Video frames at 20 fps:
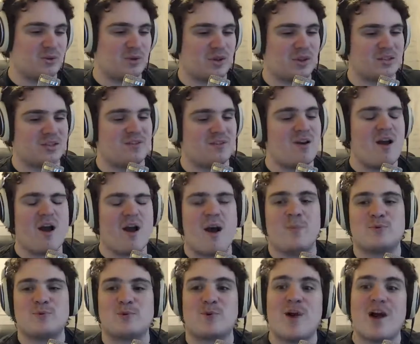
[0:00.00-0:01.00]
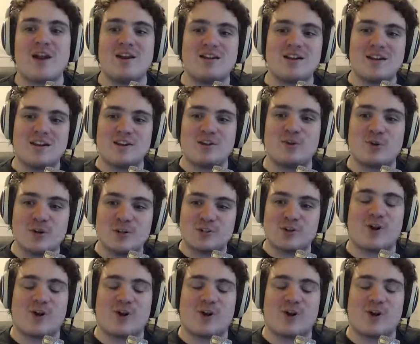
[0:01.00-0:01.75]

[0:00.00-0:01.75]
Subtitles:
all that stuff. I'm trying to increase